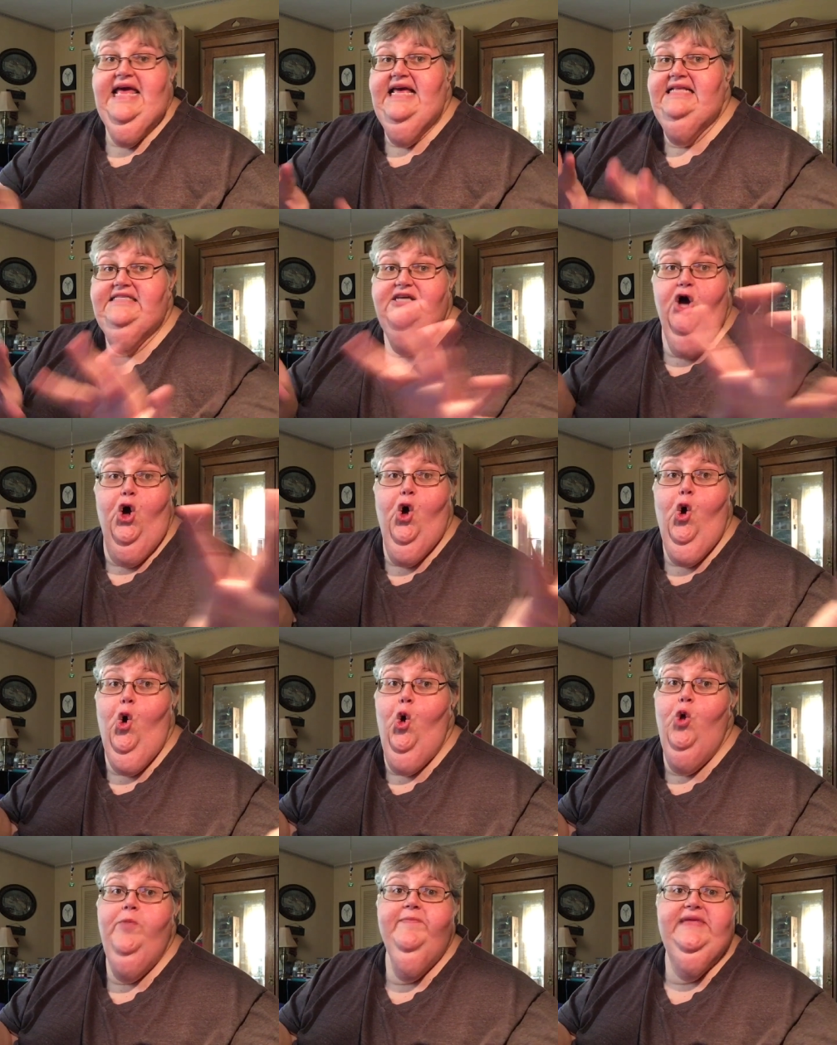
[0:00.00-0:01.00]
It's a
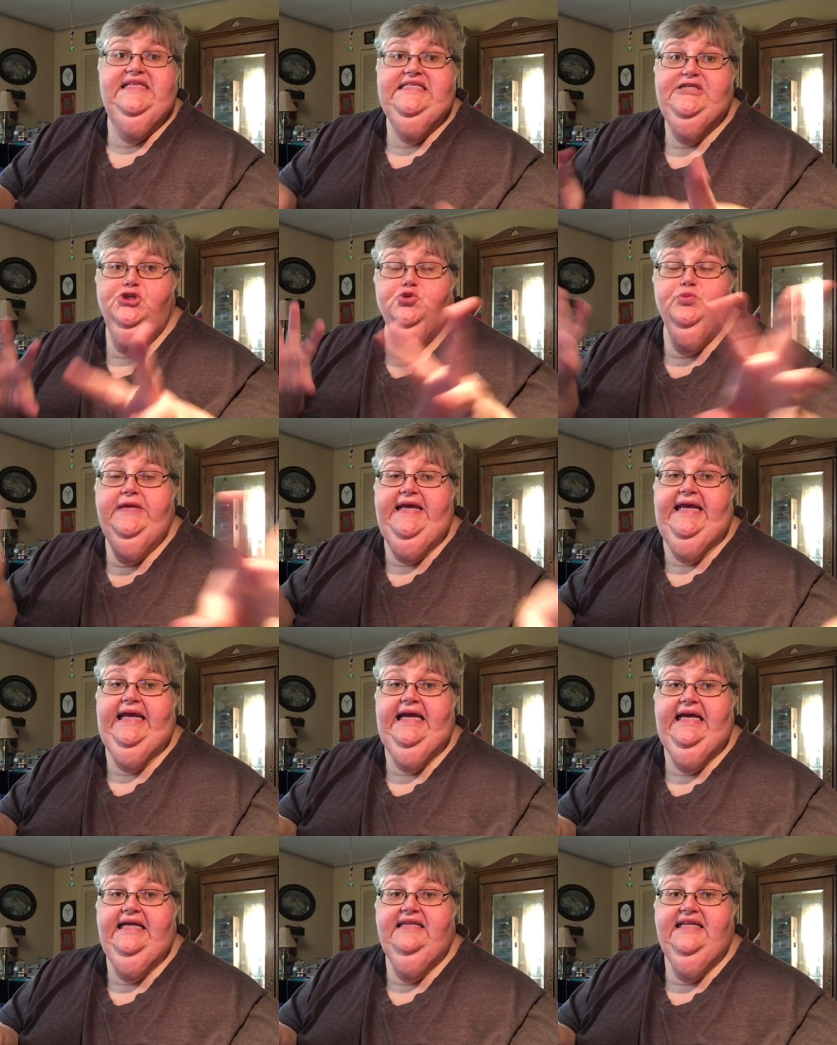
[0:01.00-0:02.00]
whole mystery
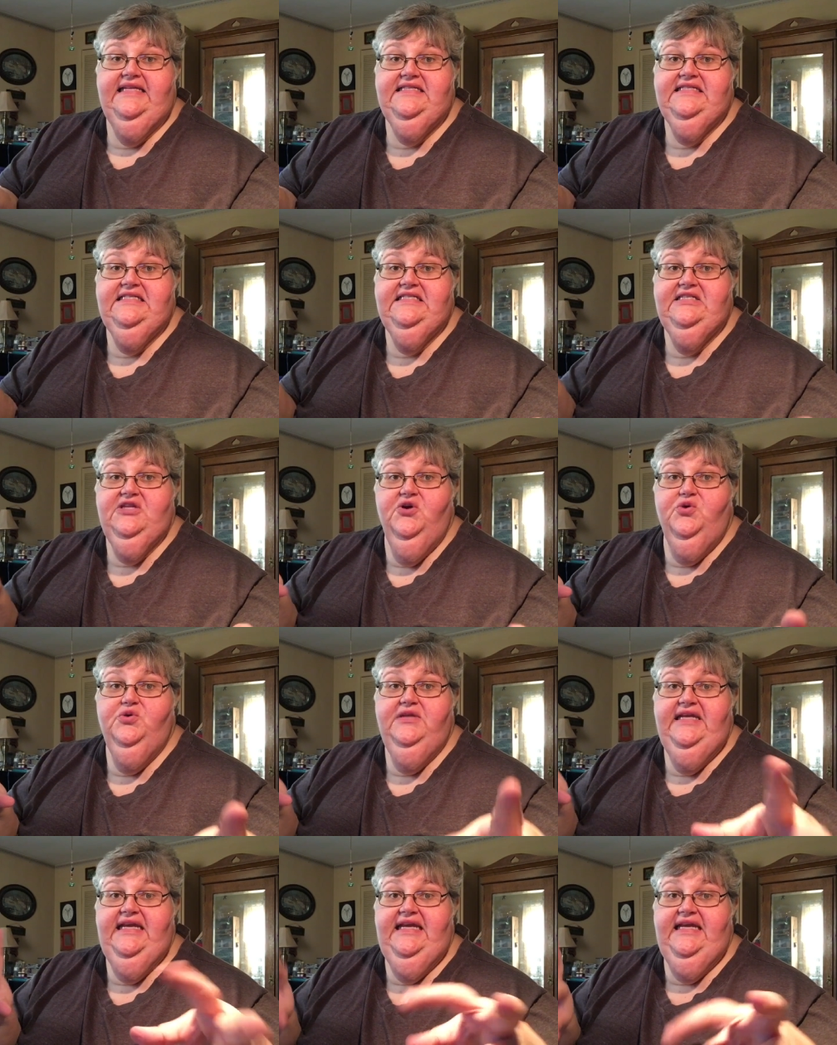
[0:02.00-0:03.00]
that's
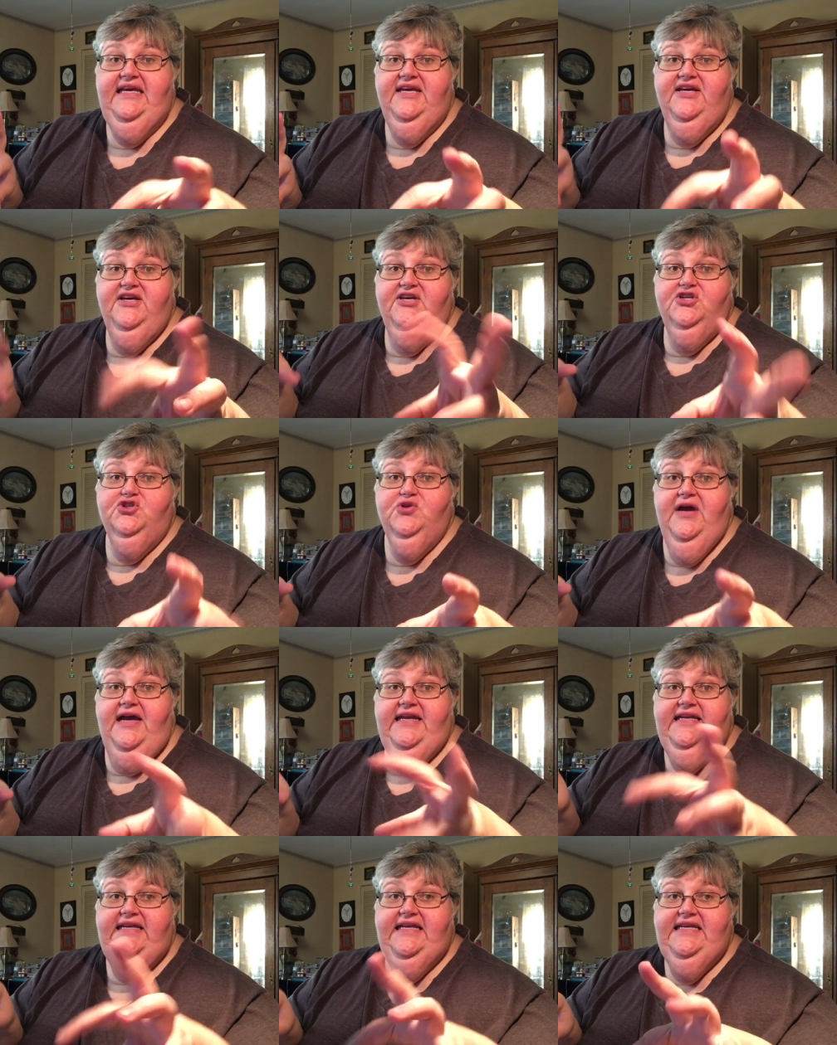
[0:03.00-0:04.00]
slowly
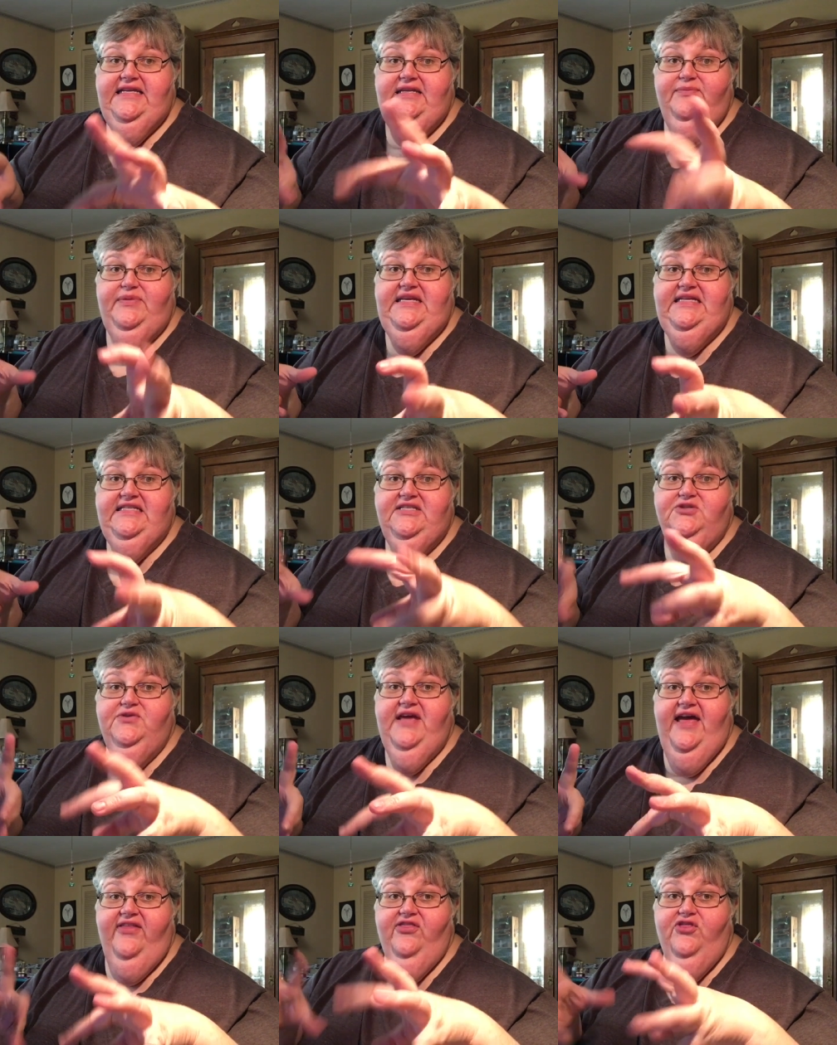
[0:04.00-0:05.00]
trying to get pieced
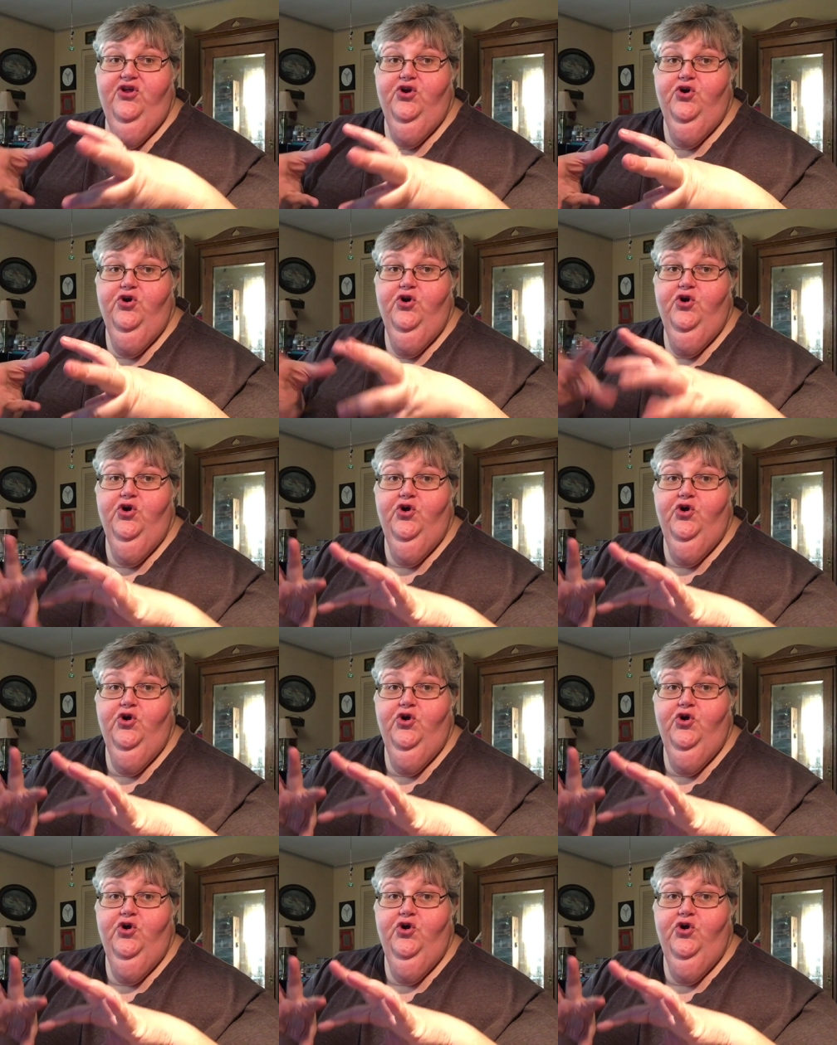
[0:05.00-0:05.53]
together.